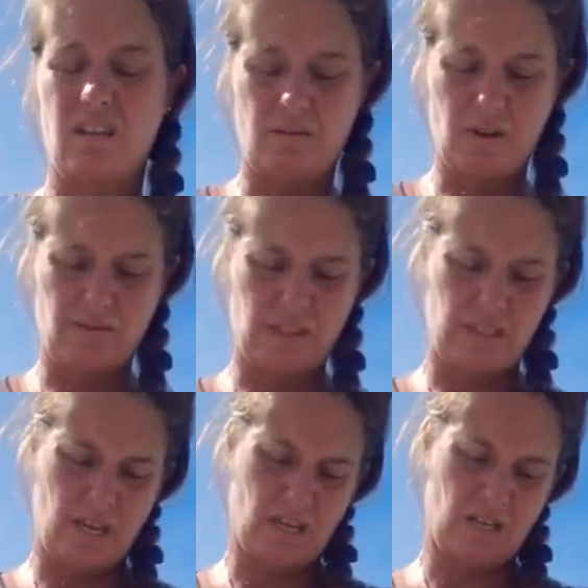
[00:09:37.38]
You're gonna have to
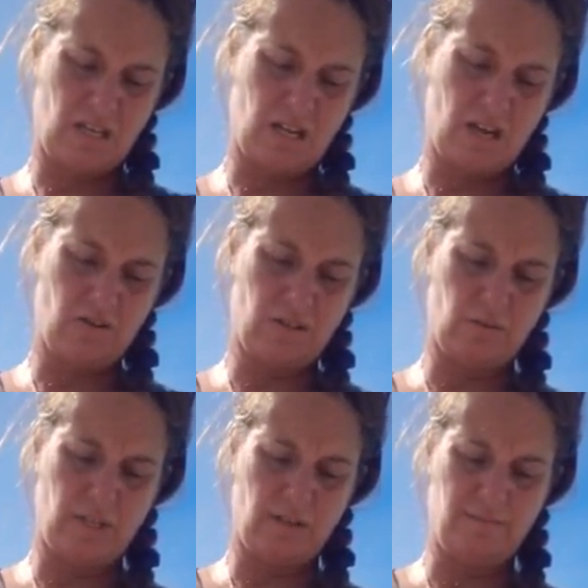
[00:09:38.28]
take a canal
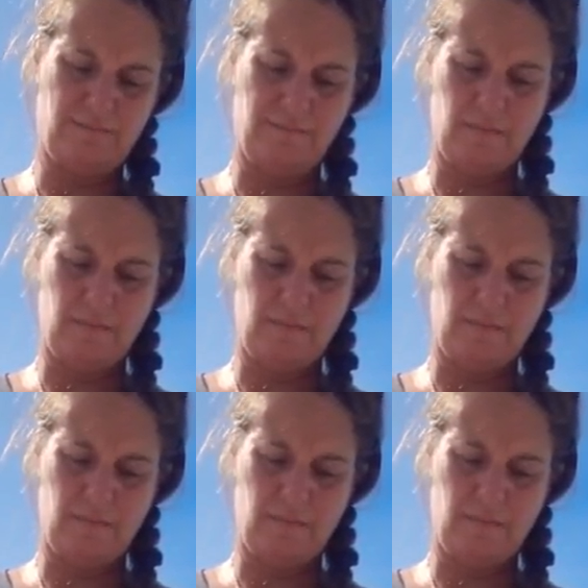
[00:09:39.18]
swim.